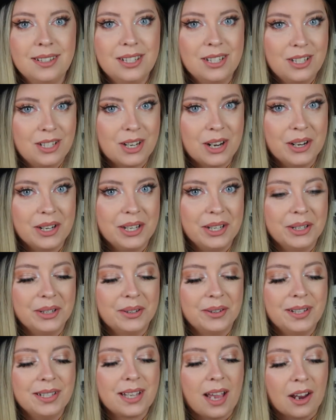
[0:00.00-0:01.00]
to show
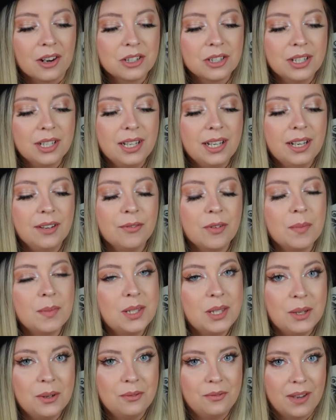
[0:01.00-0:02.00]
you is actually from
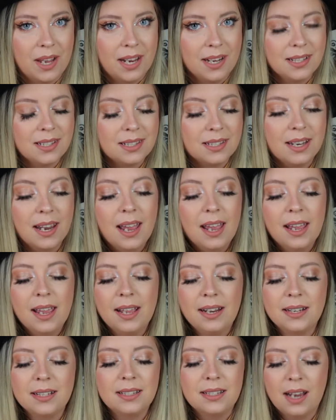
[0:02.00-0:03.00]
Too Faced. And it's